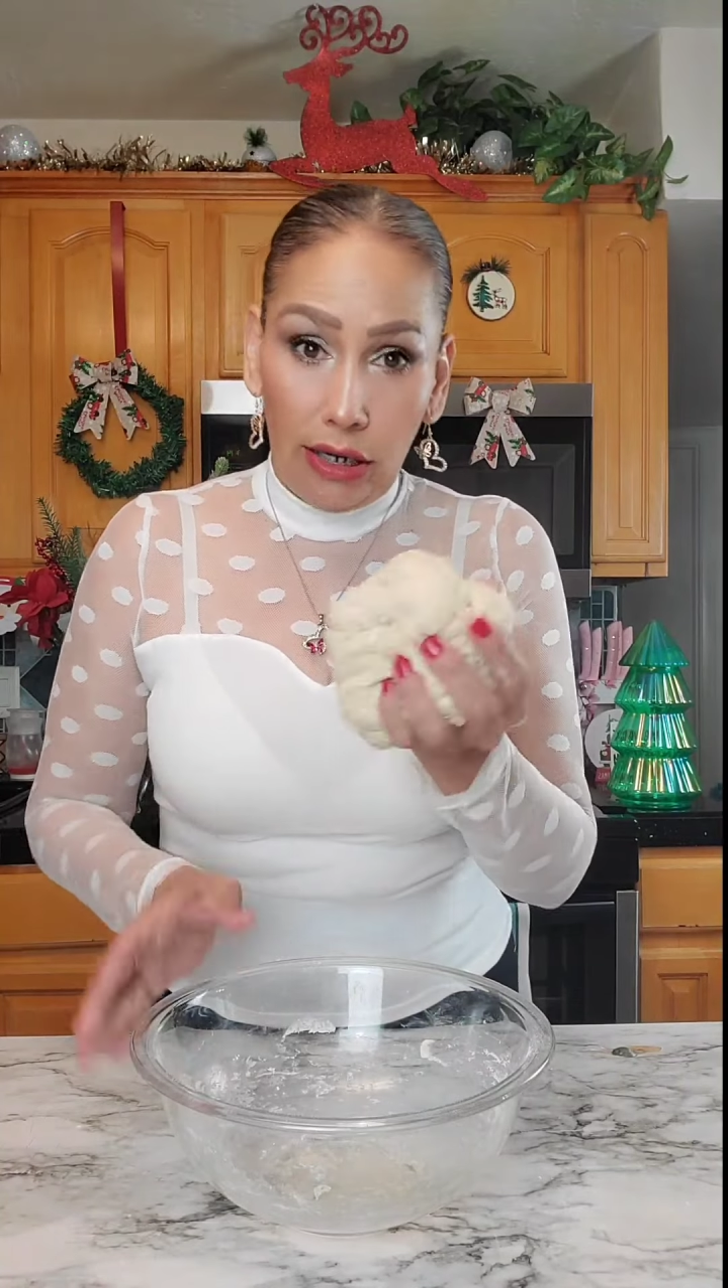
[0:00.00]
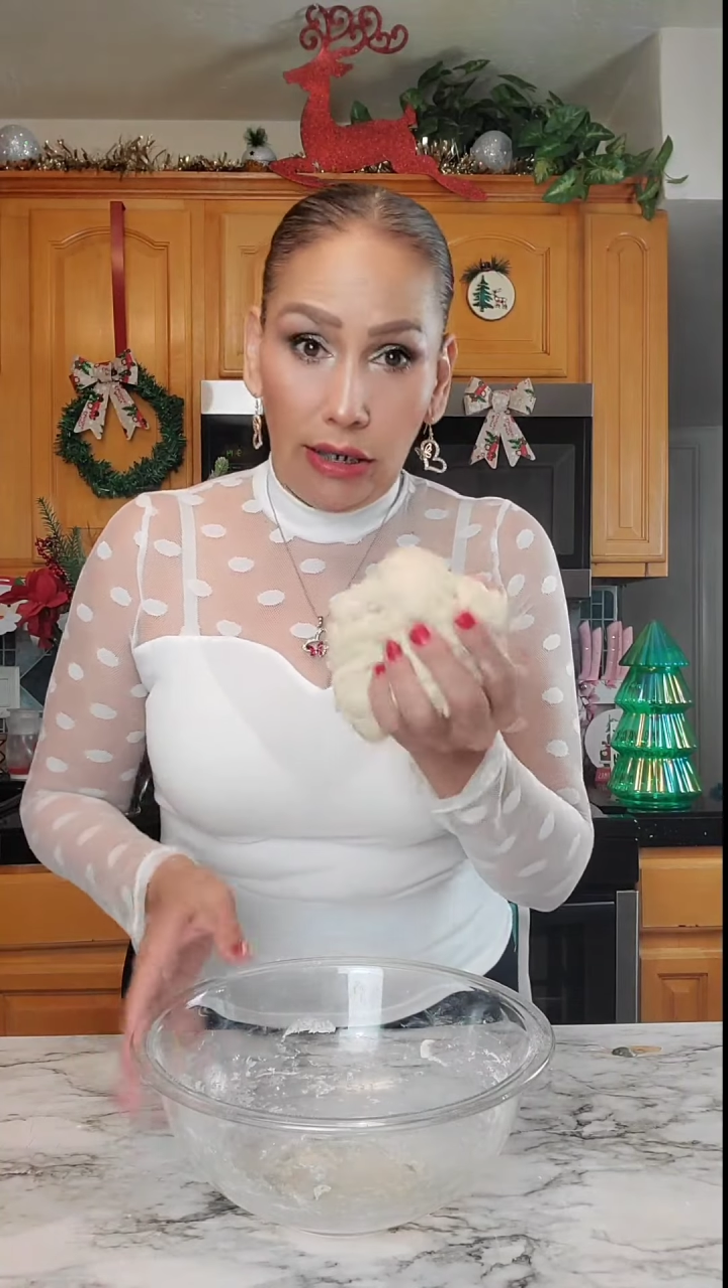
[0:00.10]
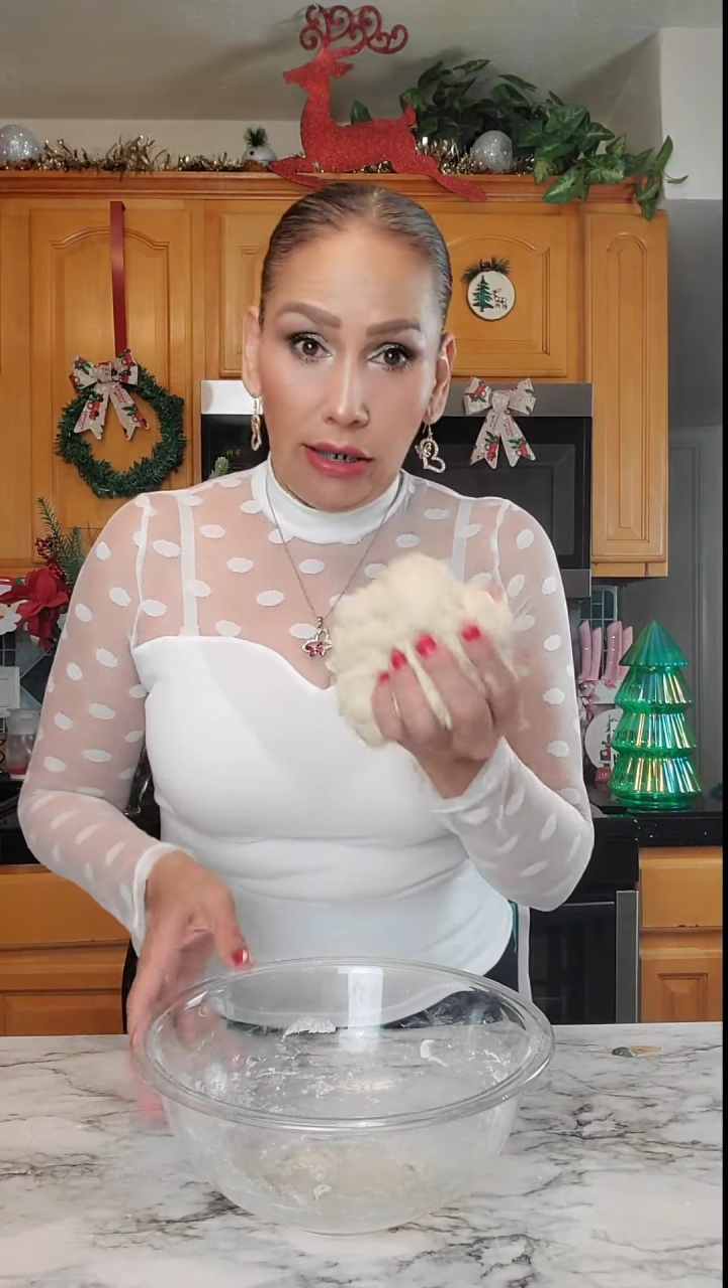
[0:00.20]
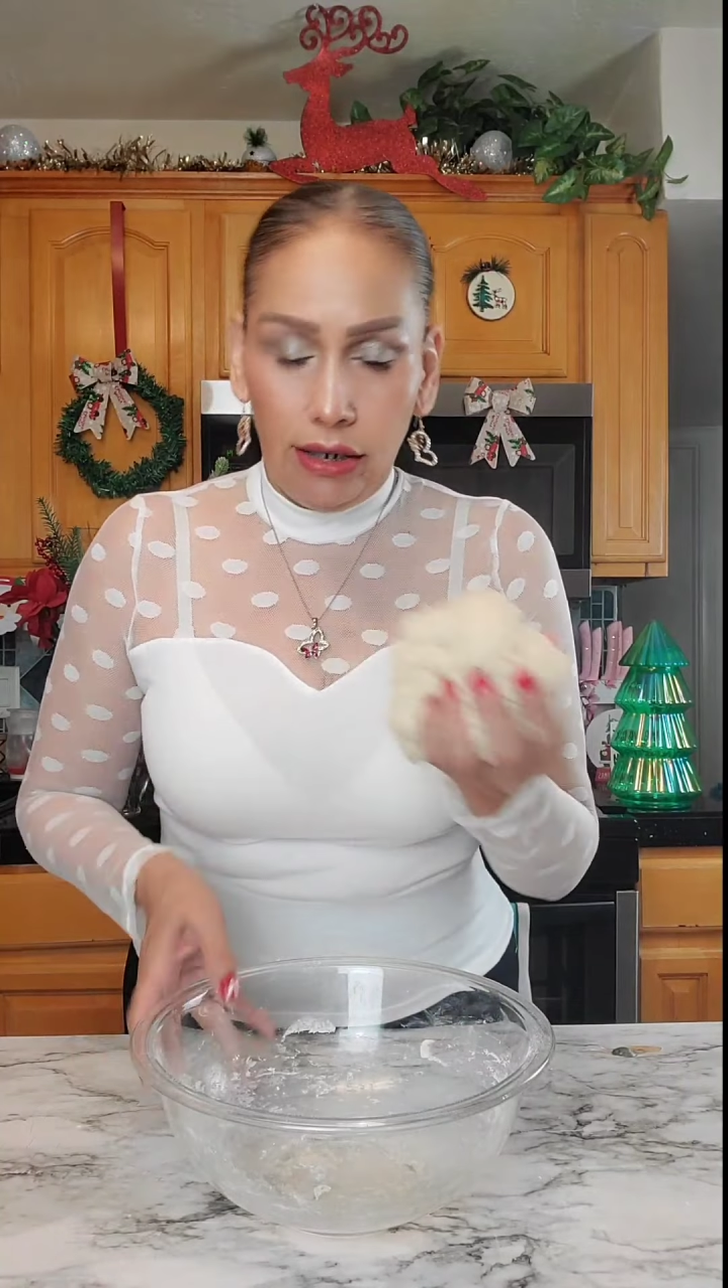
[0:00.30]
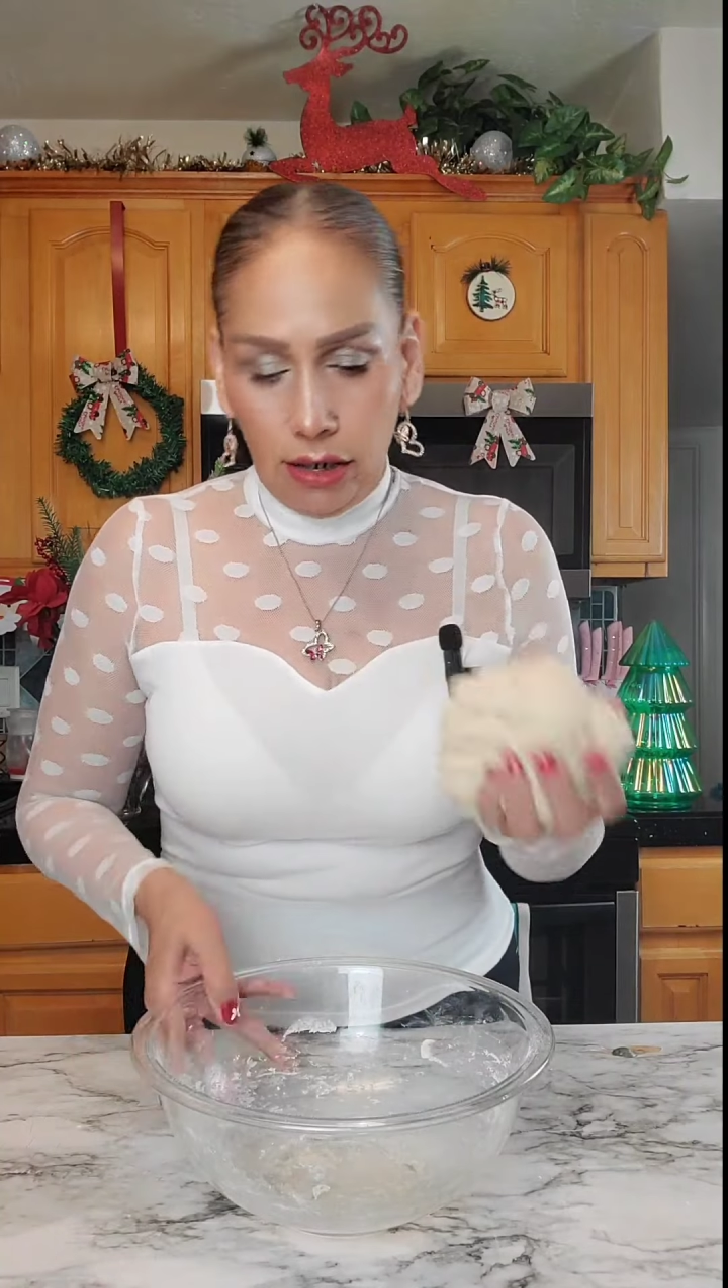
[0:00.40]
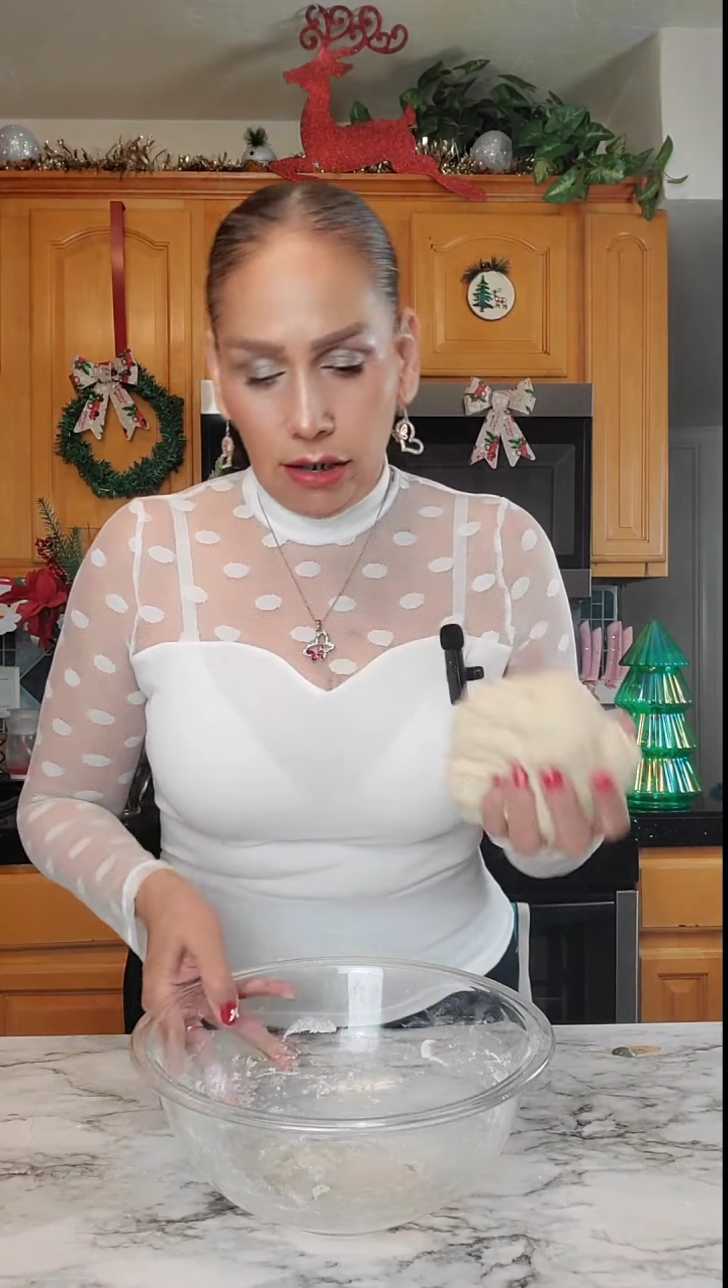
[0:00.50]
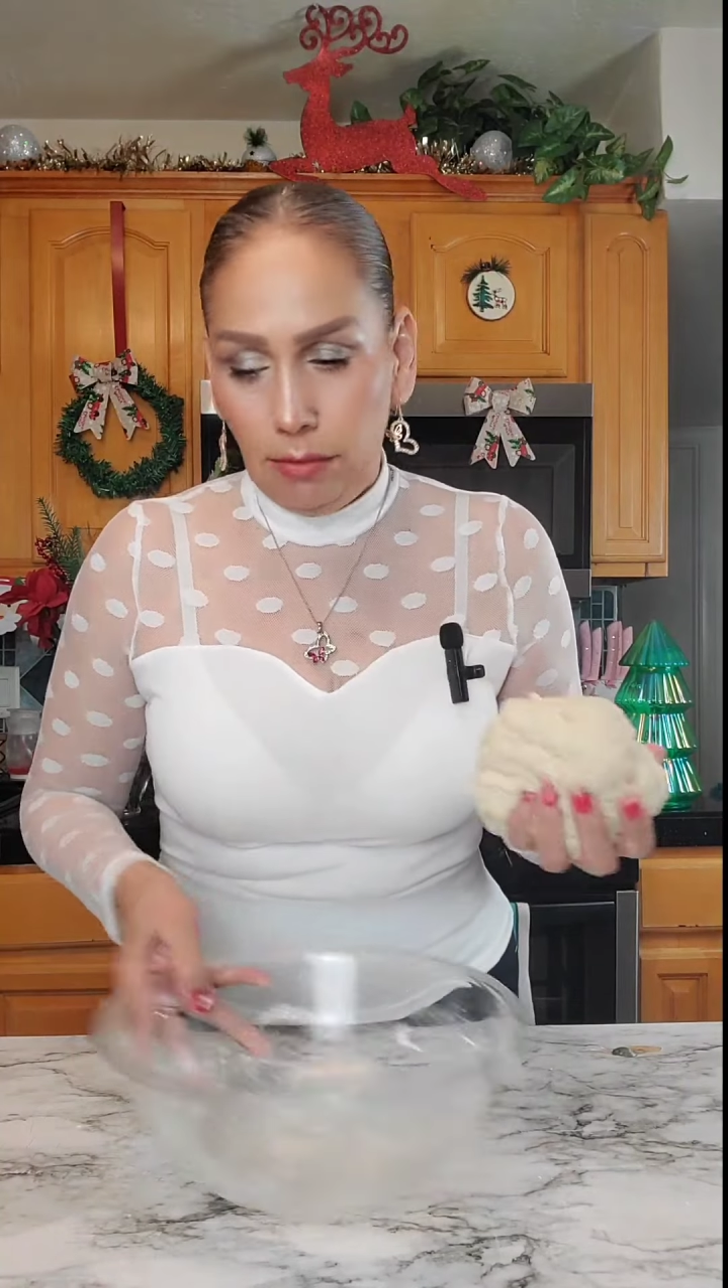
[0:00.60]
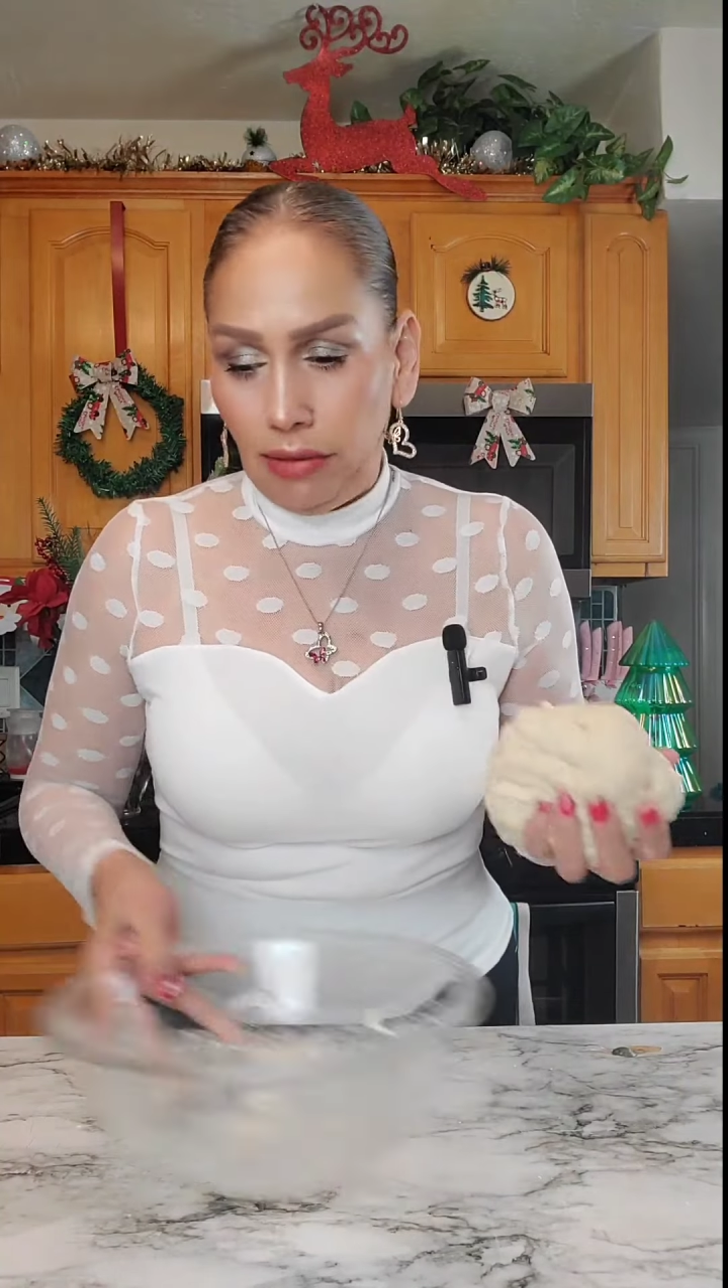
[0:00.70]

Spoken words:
kneading it